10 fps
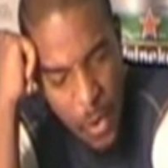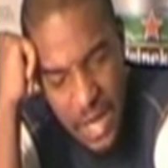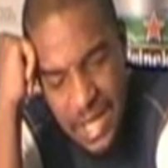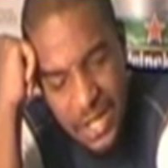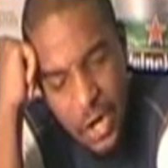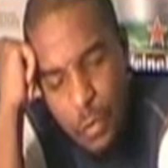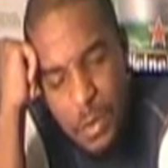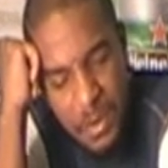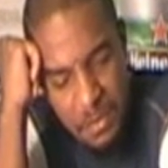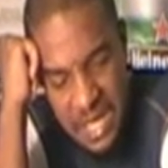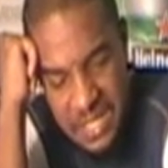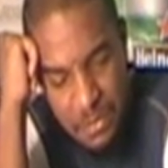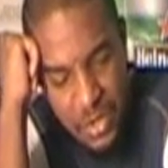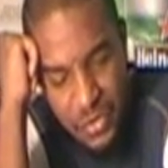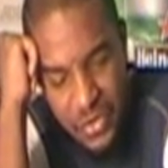Why can't all women be as
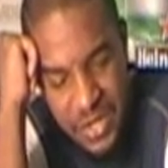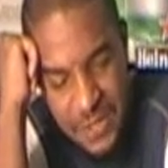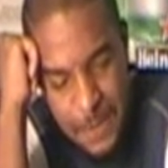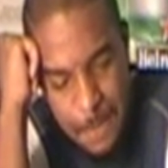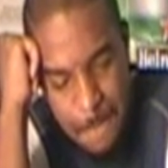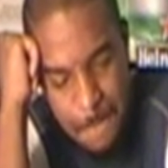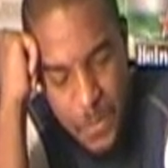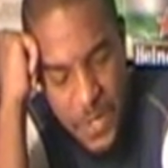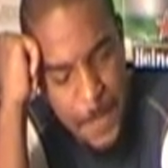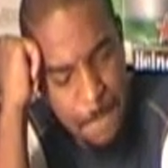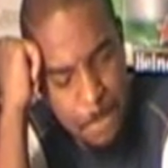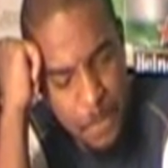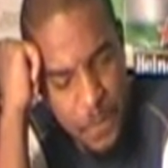beautiful as you? Huh?